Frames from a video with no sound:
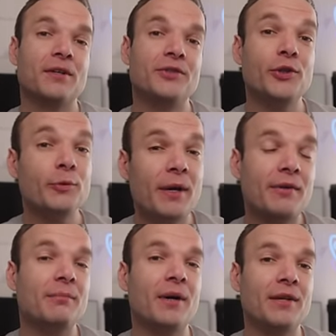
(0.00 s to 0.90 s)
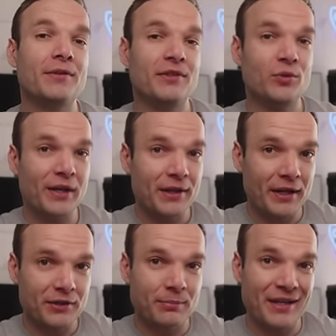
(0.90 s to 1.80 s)
Do bear in mind that the
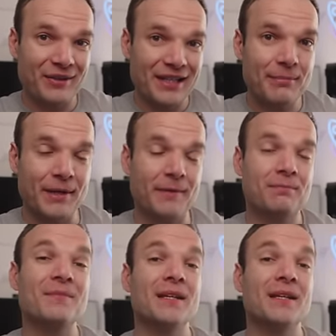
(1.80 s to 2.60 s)
£20,000 limit